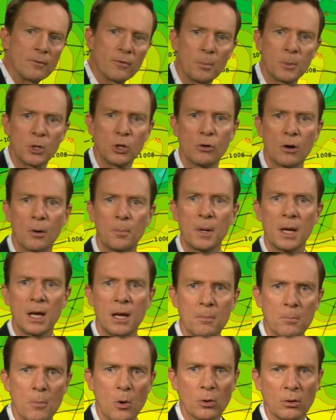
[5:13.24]
from the
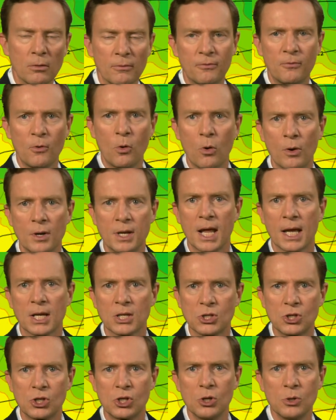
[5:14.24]
European model for
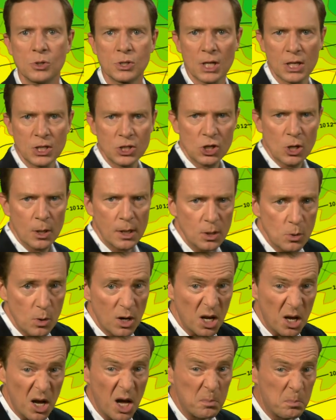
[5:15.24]
next Tuesday, showing
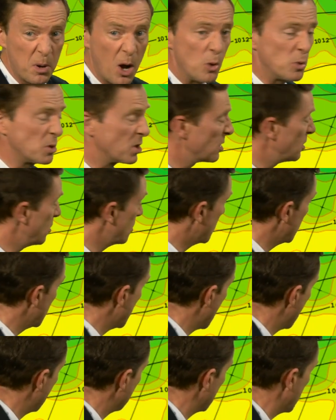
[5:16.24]
quite a potent
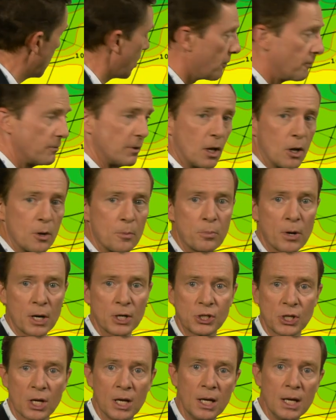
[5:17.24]
looking area of low
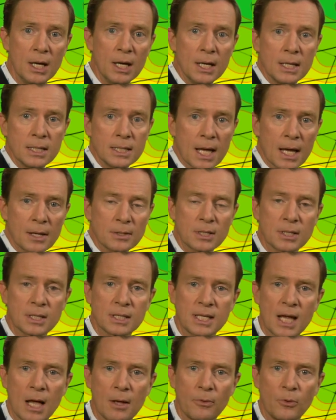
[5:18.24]
pressure down to the
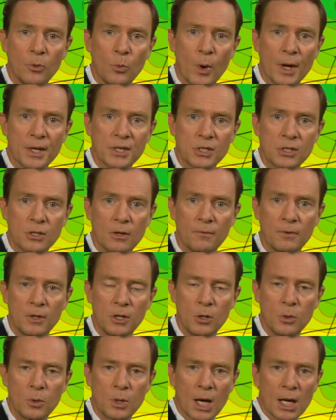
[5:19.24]
south and west of
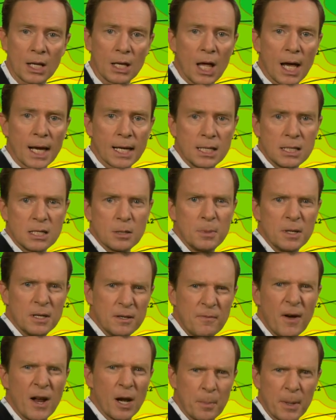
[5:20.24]
the UK, likely to be
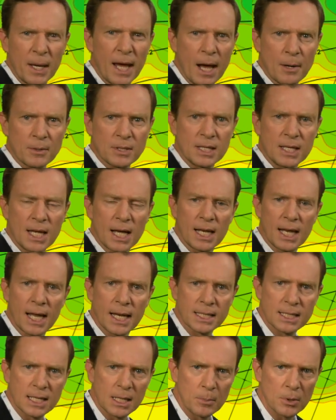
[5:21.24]
developing out in the
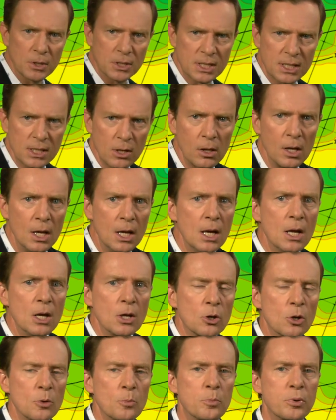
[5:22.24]
Atlantic, but still
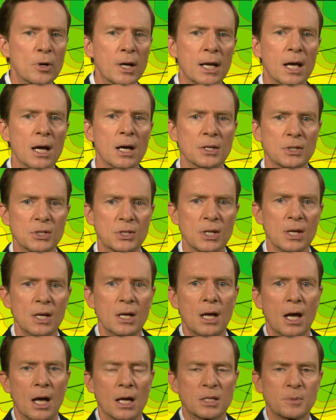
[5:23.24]
could bring us
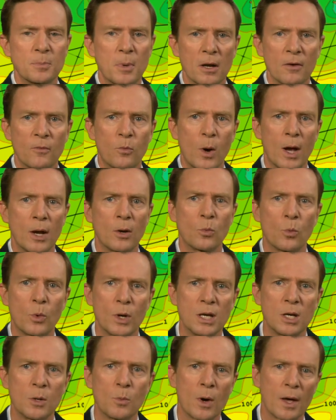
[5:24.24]
a spell of wet and
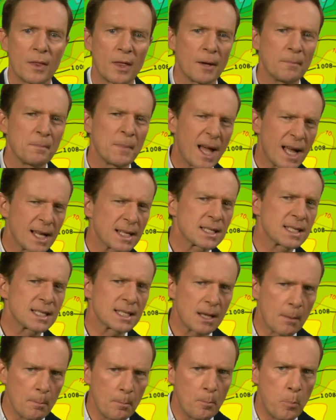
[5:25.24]
windy weather at
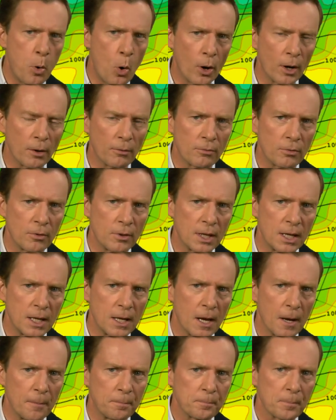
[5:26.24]
some point through
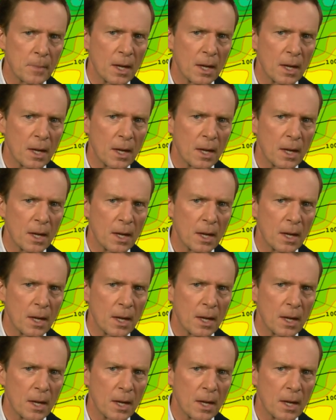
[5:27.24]
the